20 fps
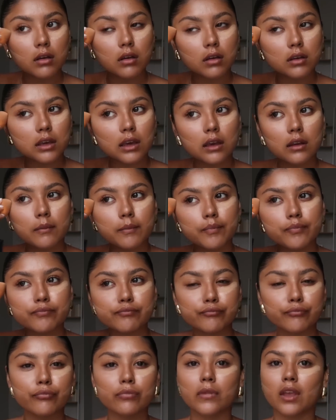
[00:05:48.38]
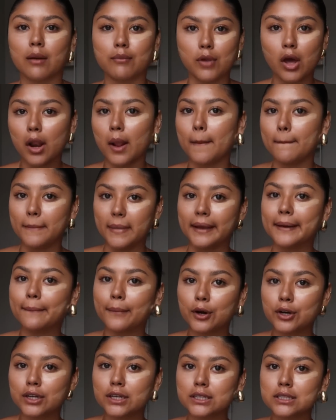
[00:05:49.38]
Again, I'm not a makeup
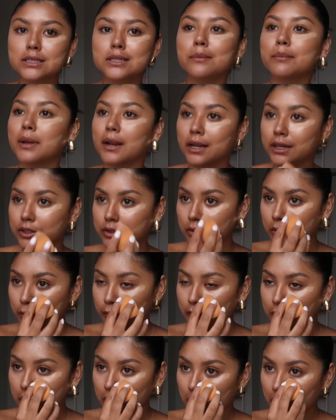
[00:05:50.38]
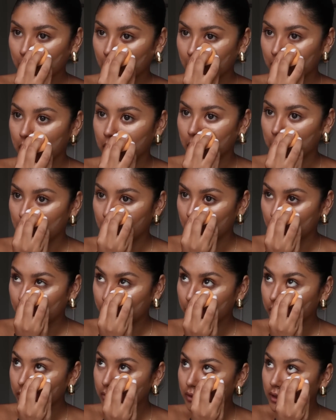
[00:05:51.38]
artist, but I do feel like I am
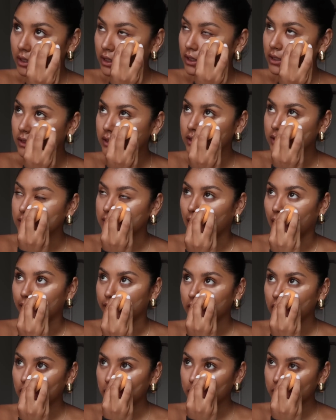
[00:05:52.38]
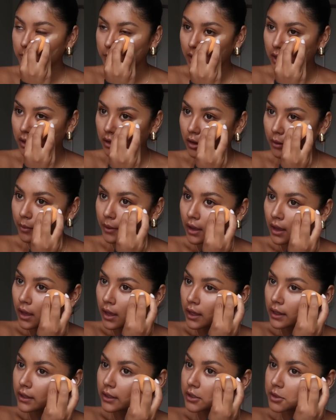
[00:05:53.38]
pretty savvy with makeup
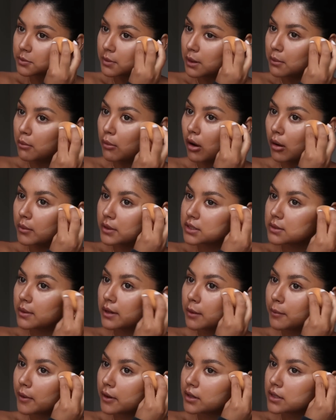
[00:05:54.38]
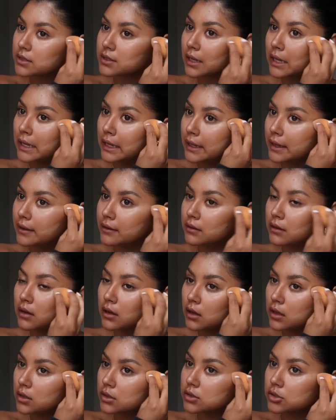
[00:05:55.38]
because my mom is a makeup artist and
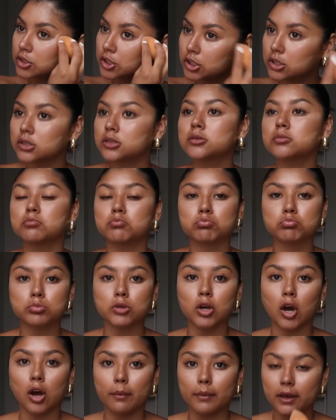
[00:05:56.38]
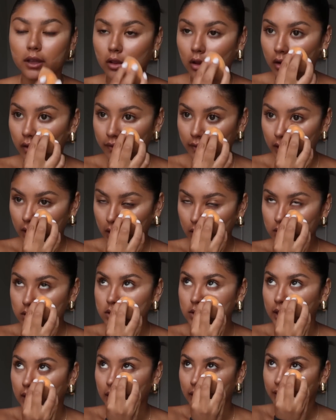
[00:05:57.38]
she's taught me a lot of things,
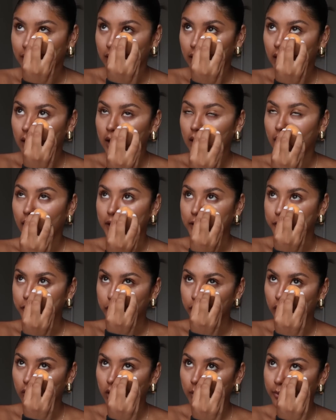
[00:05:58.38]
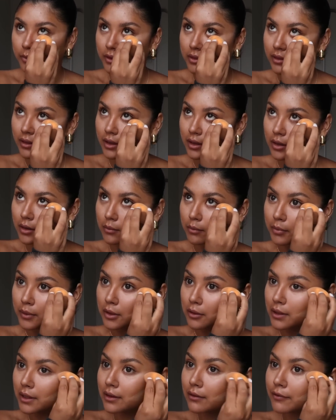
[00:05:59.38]
and I grew up with like
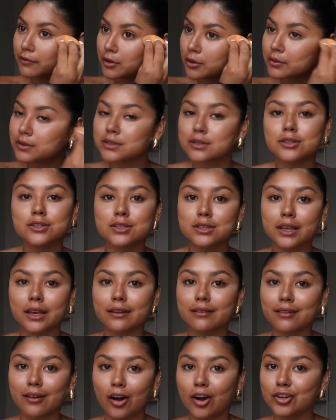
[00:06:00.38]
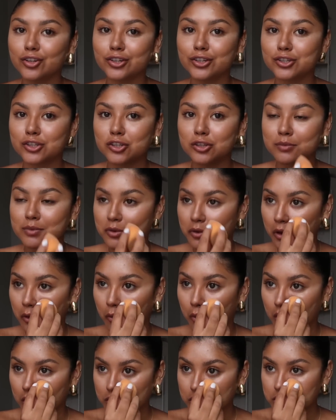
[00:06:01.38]
beauty influencers like on YouTube, so I
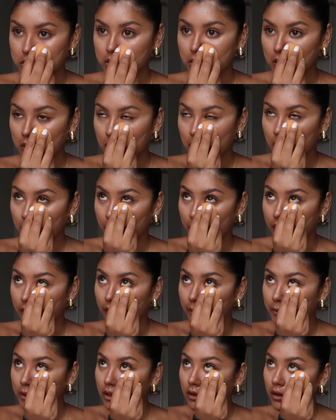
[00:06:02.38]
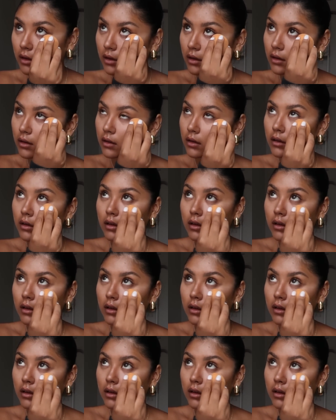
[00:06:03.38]
watched them a lot.